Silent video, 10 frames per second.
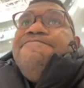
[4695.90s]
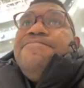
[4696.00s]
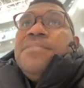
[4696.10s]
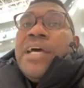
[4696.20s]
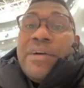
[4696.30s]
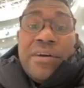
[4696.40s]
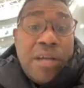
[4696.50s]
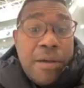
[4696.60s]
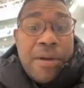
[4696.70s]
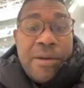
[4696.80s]
No,
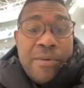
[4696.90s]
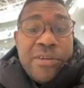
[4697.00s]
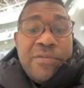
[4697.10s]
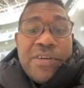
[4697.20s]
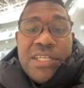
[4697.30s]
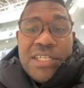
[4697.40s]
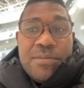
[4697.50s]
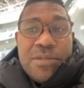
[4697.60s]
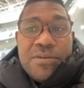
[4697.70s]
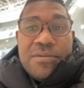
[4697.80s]
I'm gonna find time
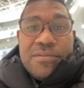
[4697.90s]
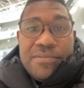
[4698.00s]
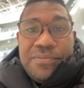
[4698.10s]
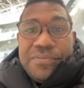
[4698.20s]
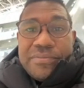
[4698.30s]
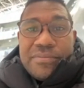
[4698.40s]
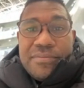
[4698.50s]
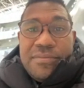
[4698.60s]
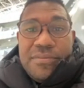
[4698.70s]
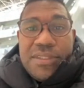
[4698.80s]
to.
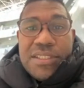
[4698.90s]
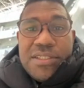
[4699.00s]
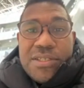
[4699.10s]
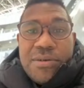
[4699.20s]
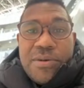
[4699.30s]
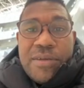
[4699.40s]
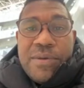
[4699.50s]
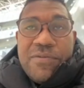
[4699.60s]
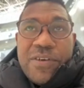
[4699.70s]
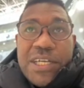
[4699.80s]
So I've been
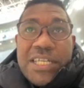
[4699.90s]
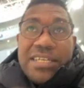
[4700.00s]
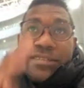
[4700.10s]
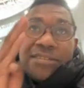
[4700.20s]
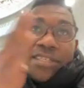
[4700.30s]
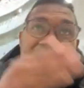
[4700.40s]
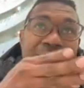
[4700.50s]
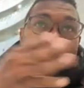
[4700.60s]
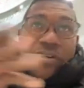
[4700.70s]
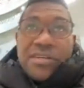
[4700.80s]
finding time
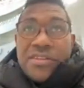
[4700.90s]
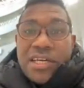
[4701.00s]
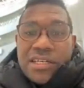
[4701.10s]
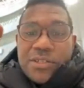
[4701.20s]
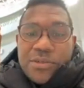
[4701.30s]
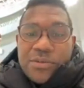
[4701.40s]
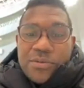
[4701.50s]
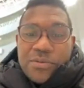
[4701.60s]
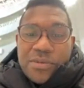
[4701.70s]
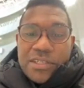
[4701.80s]
here and there
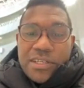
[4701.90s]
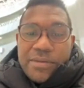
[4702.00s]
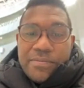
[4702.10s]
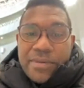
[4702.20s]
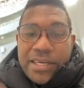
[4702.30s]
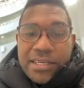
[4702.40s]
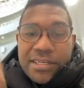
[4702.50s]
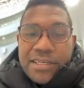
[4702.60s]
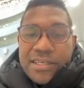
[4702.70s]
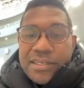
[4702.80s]
to actually
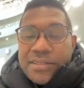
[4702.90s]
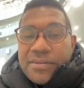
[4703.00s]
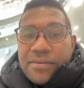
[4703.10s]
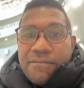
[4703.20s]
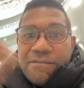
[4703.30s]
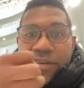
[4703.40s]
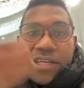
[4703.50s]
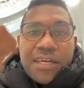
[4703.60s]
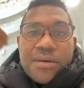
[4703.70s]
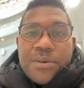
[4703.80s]
make
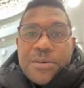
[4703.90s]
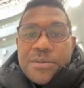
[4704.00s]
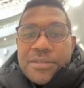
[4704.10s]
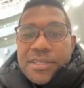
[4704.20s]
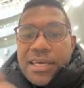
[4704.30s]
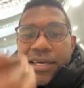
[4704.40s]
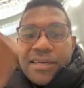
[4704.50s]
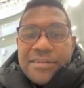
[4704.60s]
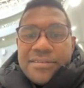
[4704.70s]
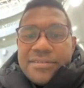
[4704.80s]
videos.
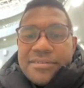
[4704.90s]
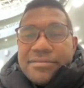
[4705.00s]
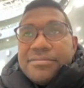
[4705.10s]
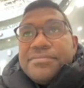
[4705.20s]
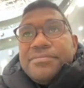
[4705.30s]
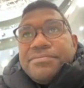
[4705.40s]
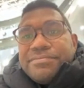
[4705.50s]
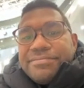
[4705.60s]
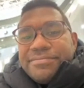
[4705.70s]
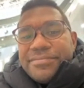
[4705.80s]
And
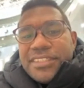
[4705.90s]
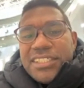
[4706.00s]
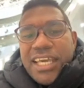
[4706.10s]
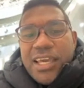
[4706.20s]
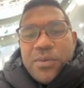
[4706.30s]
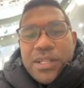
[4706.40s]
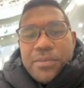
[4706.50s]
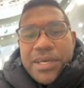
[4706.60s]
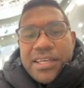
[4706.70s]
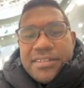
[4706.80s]
hey, welcome
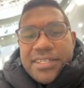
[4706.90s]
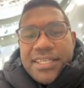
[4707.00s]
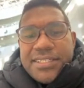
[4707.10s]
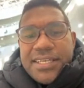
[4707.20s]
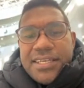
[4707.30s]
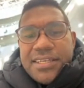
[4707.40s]
back, Daisy.